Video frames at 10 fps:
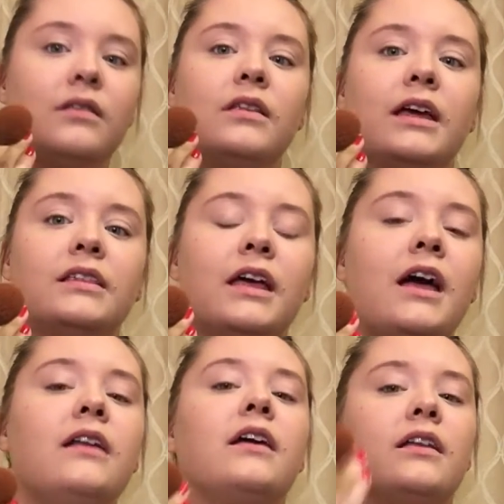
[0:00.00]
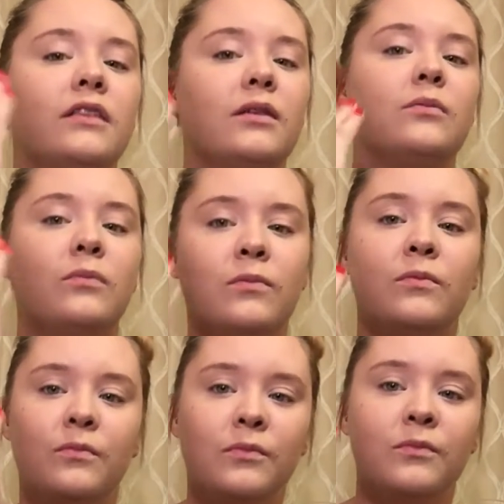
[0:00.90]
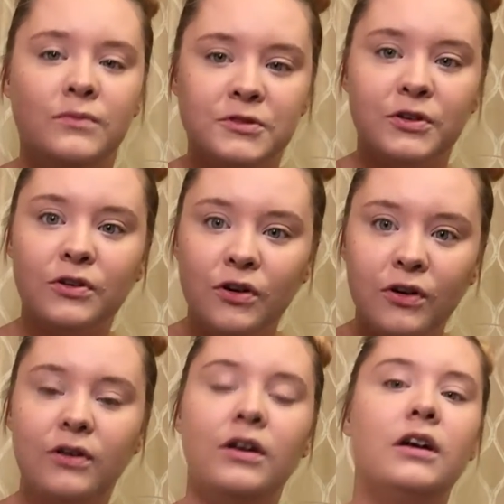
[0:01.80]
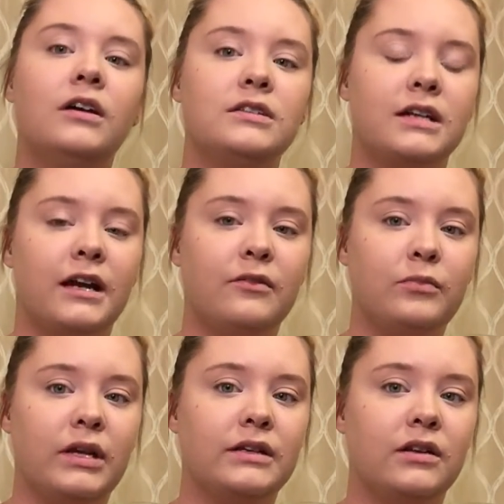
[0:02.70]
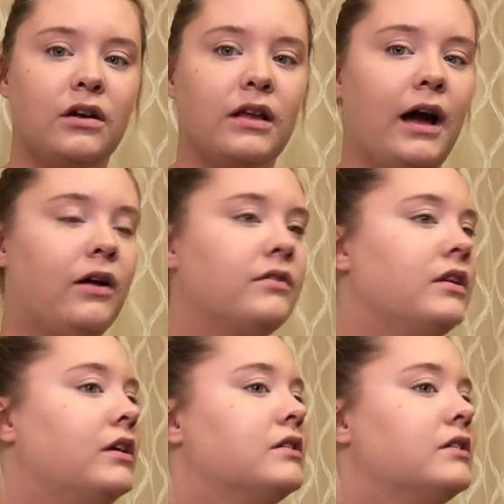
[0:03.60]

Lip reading: like that and then circle to kind of blend it all out.